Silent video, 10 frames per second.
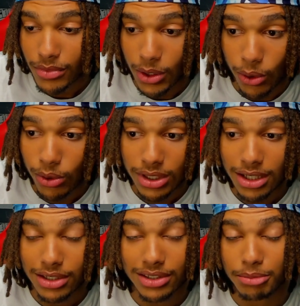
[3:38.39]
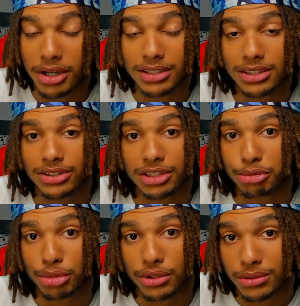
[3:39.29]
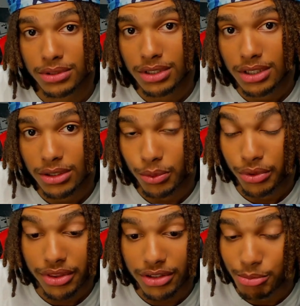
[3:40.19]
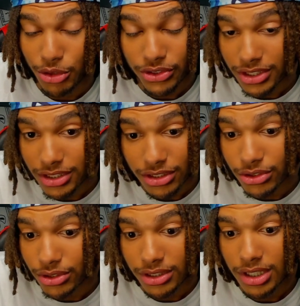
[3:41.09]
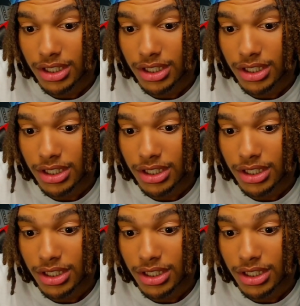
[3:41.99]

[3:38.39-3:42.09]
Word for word: a whole lot of demonic shit, bro, within the music industry.